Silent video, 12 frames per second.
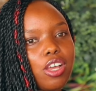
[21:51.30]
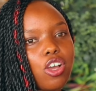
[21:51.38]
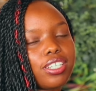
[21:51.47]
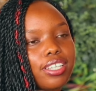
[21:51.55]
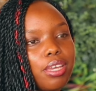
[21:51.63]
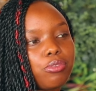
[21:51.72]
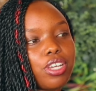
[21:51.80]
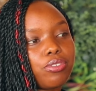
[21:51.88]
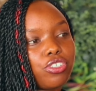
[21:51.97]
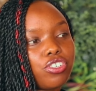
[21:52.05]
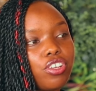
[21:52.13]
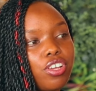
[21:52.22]
Because game
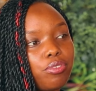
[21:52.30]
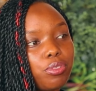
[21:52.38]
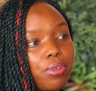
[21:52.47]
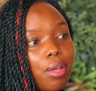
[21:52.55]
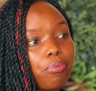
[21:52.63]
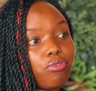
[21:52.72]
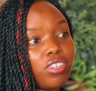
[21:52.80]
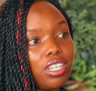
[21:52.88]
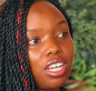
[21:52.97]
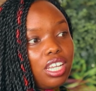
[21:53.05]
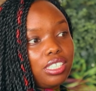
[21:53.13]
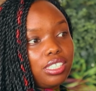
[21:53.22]
drives, you know, you have to be up
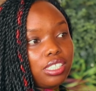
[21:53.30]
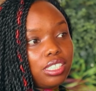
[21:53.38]
really early.